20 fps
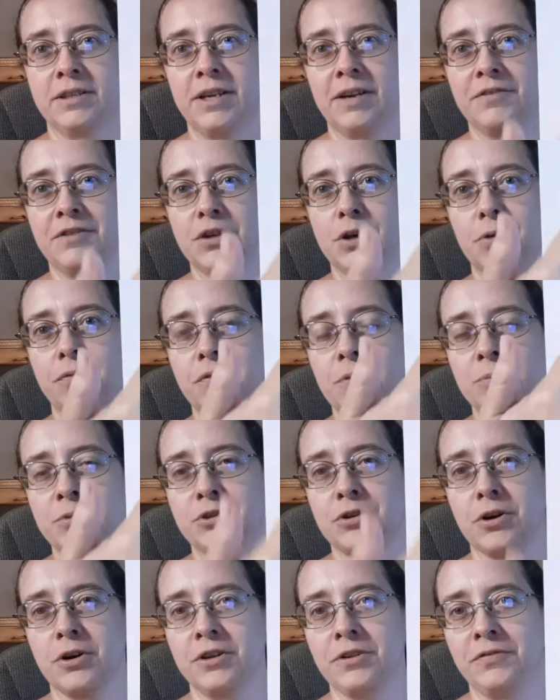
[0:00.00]
You have to go from
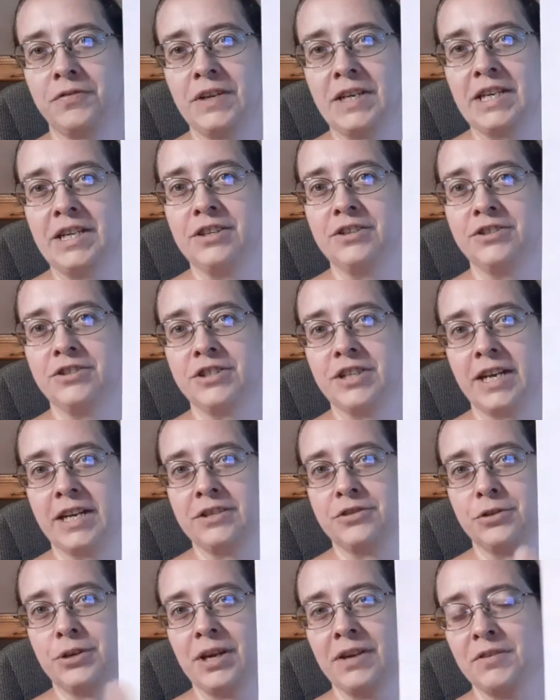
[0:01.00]
start to finish, and
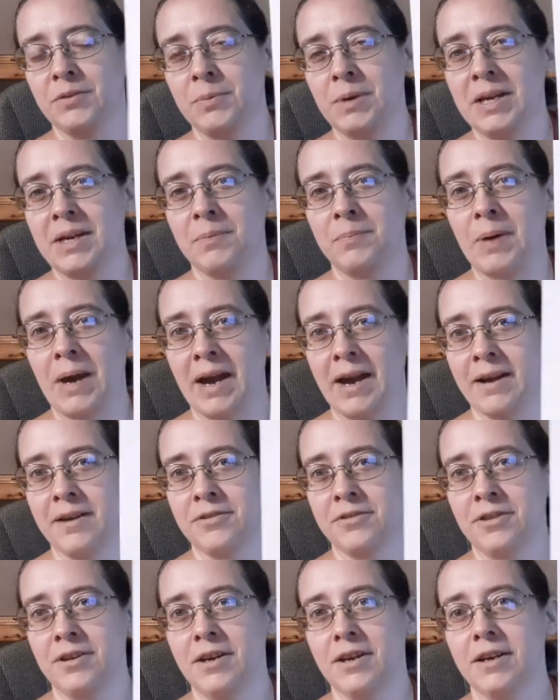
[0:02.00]
so you have to make a
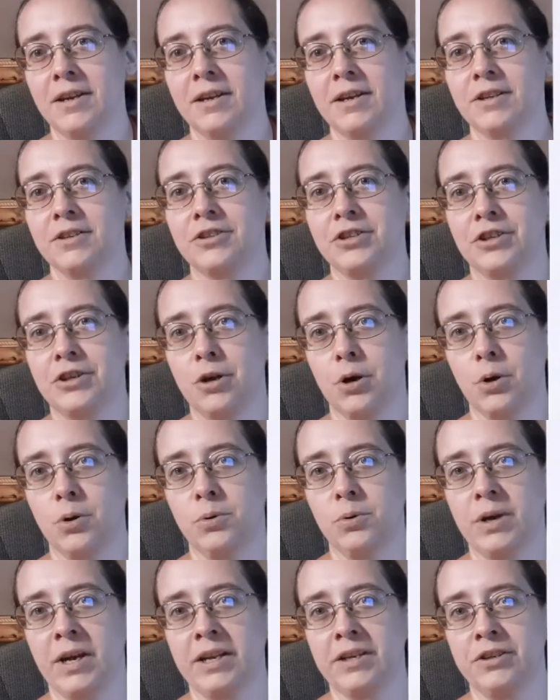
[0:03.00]
path to
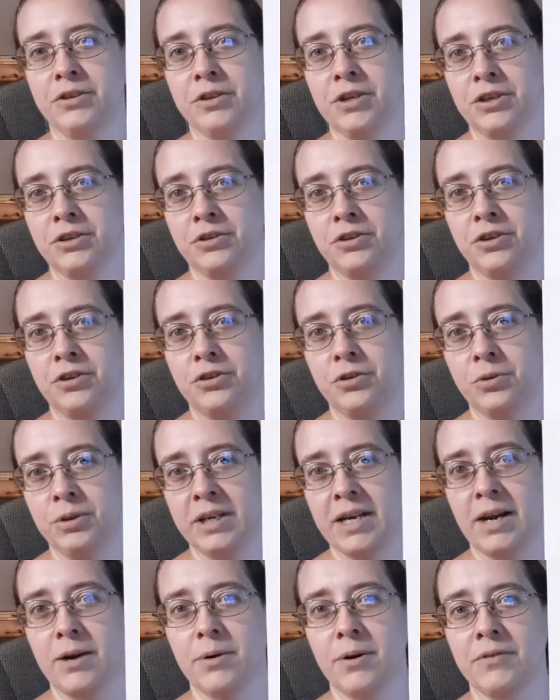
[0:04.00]
go, and you can do it
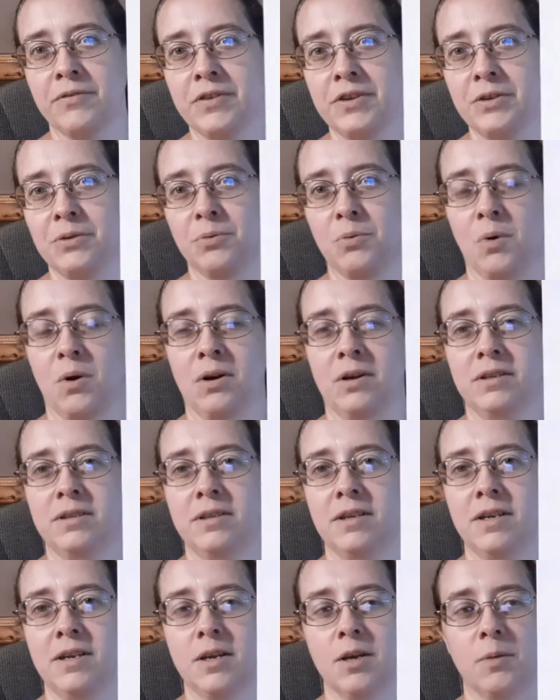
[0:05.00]
however you want.
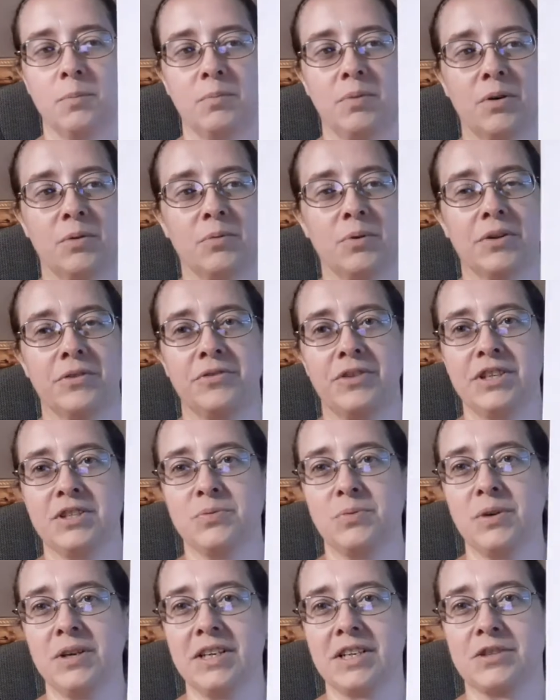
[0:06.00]
But with this
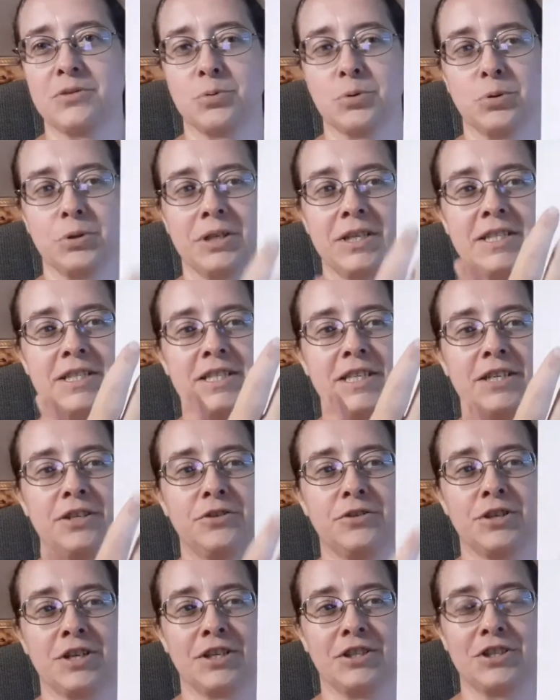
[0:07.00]
one, it's real easy, and
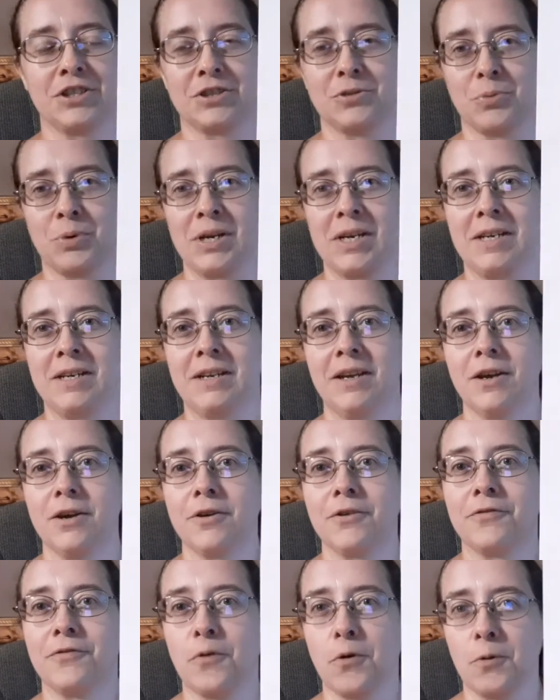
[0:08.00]
you could just read
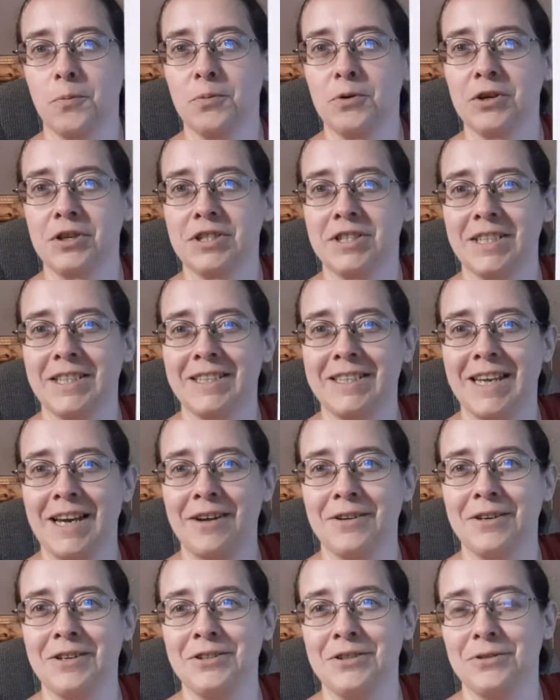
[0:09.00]
four books and
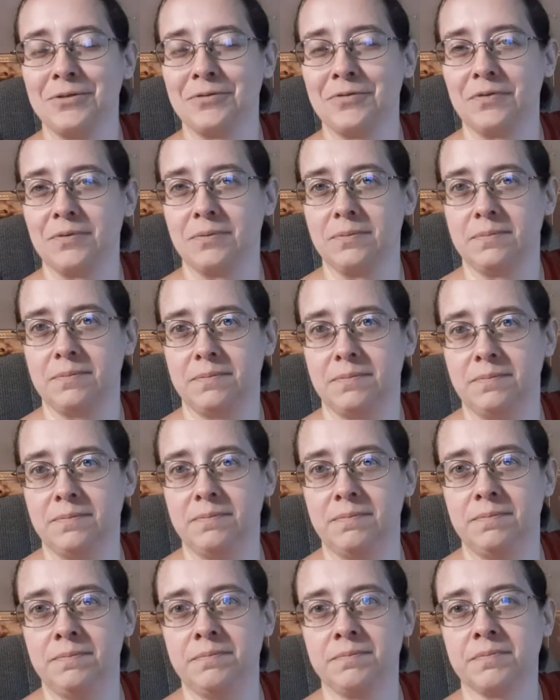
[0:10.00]
down, and
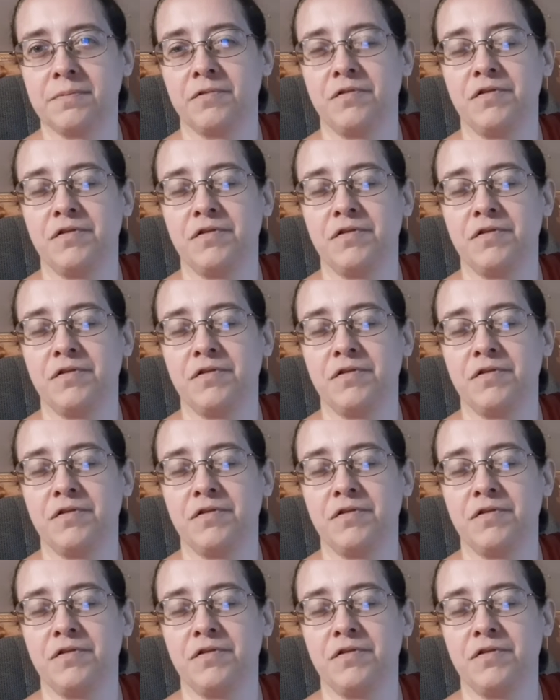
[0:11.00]
you've